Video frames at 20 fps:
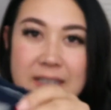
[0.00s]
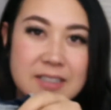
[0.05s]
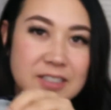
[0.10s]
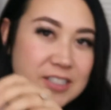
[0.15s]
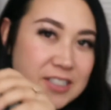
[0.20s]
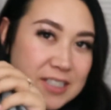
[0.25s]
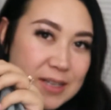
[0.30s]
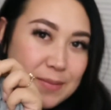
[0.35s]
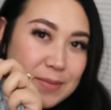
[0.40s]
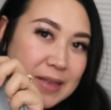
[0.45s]

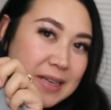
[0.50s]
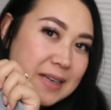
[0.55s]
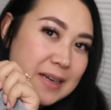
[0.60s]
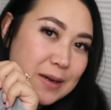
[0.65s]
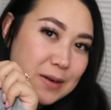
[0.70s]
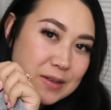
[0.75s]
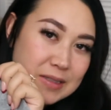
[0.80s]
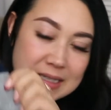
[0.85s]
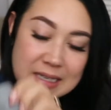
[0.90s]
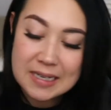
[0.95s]
Just something
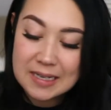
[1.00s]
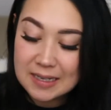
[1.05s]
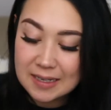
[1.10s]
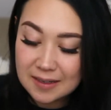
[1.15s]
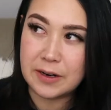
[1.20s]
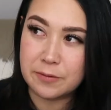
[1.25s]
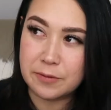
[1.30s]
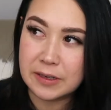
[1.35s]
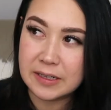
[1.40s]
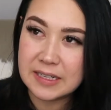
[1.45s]
cozy.
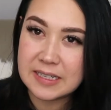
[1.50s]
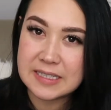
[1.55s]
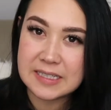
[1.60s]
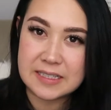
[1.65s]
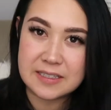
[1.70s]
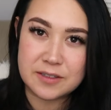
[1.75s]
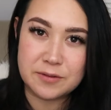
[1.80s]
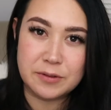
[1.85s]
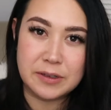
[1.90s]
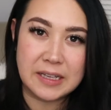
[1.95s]
I realized he
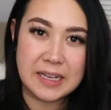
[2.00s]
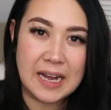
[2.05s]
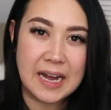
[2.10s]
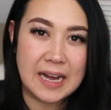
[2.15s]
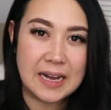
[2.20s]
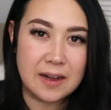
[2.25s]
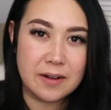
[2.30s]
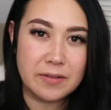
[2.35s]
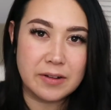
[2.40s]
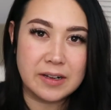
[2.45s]
doesn't really
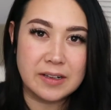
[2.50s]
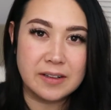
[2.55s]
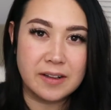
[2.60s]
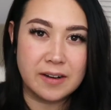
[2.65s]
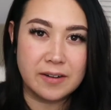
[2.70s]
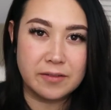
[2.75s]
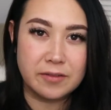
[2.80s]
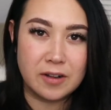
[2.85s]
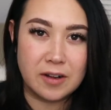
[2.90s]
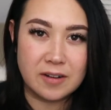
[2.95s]
have like a
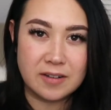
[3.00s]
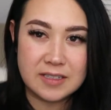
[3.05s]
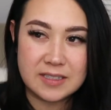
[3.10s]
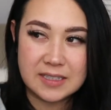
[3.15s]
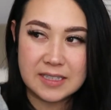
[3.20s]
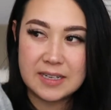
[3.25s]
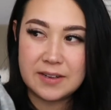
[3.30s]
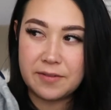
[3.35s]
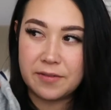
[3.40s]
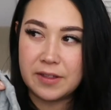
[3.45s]
lot of long
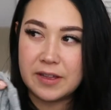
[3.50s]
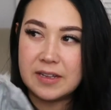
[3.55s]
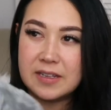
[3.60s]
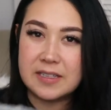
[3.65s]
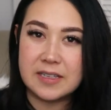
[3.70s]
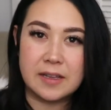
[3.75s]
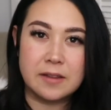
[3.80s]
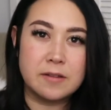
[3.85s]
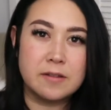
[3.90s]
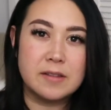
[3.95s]
sleeve
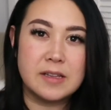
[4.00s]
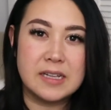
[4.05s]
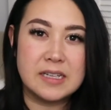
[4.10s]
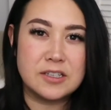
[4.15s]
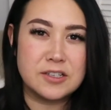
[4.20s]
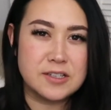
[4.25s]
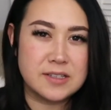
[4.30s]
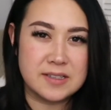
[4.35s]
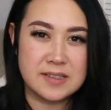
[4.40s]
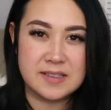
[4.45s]
things other
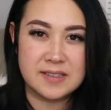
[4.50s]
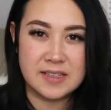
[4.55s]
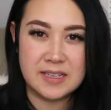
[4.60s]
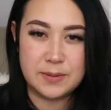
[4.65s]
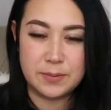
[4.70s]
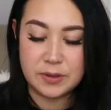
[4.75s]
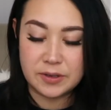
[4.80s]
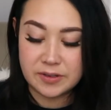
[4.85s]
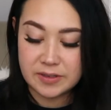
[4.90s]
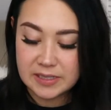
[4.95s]
than just the
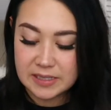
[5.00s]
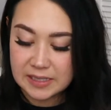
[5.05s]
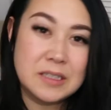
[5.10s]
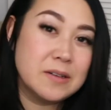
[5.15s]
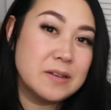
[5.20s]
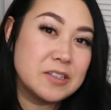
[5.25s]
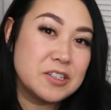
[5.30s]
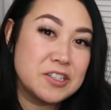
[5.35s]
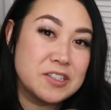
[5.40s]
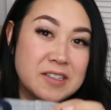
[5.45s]
sleepers. So
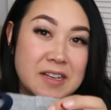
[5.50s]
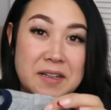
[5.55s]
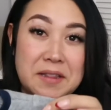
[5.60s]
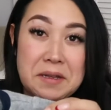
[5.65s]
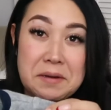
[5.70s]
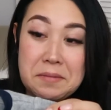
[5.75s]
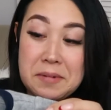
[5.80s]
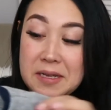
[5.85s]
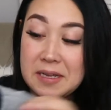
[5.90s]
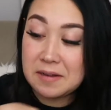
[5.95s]
I just thought
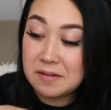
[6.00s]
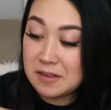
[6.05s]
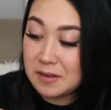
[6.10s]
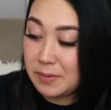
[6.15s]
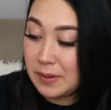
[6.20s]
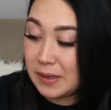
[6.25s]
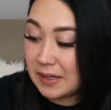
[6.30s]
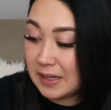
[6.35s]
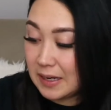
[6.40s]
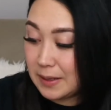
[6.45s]
that would be cute to
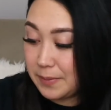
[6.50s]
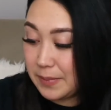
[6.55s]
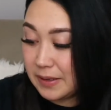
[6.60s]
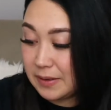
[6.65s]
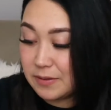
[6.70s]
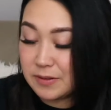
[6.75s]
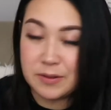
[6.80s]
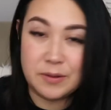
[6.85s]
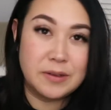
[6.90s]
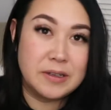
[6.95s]
pick up and
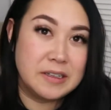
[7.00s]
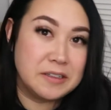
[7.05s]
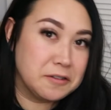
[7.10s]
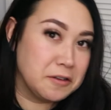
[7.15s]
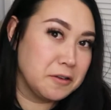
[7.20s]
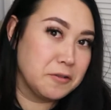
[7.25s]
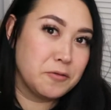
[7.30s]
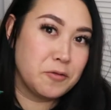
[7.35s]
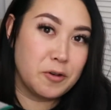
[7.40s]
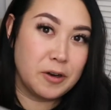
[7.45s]
it was only
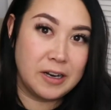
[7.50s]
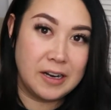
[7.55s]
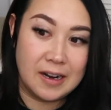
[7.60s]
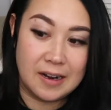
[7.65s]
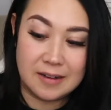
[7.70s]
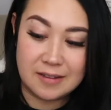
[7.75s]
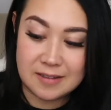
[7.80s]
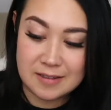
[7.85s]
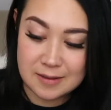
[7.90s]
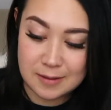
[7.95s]

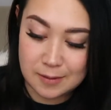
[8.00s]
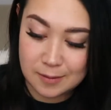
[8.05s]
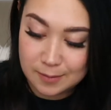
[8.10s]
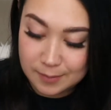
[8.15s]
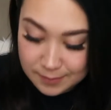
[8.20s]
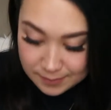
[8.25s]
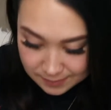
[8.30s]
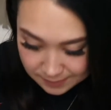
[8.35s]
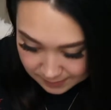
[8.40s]
$1.49 so